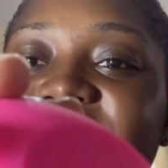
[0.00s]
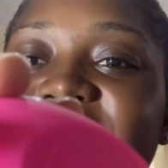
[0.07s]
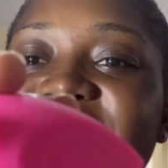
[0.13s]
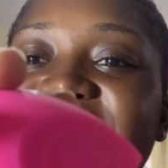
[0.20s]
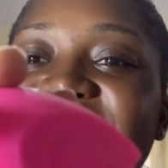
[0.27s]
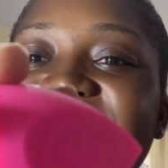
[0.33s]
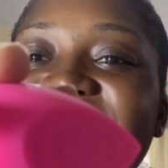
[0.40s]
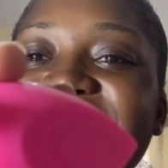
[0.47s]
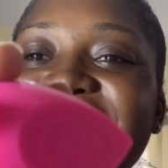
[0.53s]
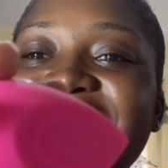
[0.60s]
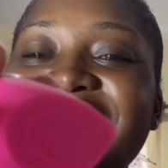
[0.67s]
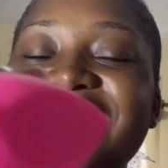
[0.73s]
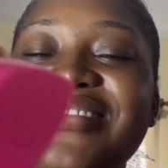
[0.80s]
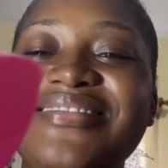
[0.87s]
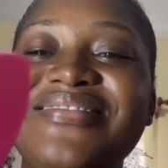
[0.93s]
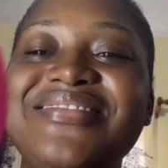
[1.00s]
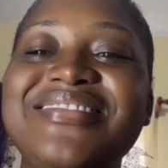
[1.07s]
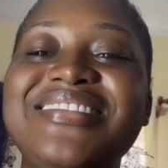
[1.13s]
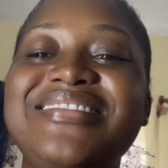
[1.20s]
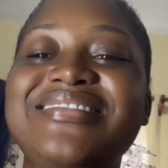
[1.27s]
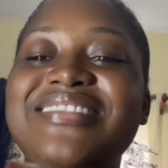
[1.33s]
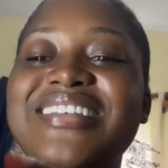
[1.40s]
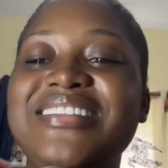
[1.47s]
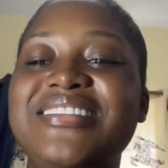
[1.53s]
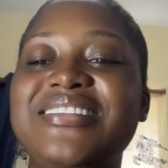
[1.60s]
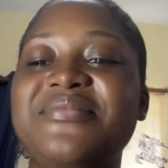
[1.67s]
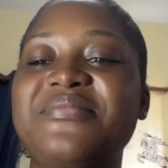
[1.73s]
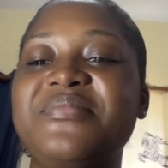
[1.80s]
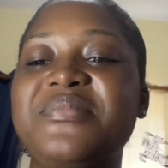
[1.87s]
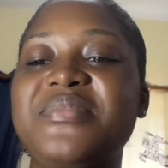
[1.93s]
Wow, that's
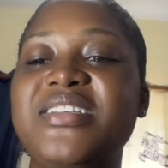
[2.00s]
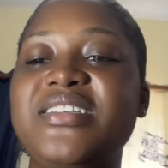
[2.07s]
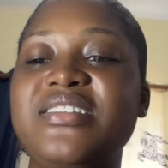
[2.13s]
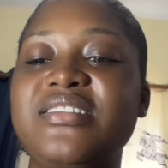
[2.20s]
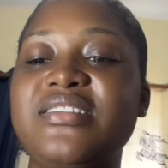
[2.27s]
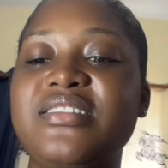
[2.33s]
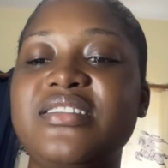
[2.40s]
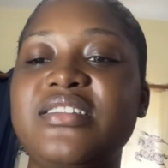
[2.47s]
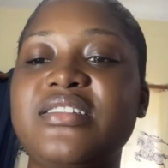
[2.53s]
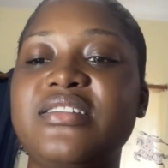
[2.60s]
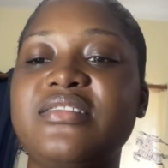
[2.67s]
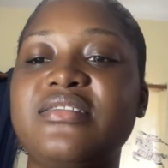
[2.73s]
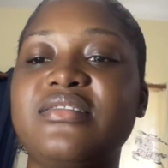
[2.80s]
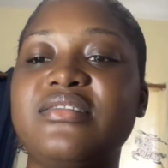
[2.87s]
amazing.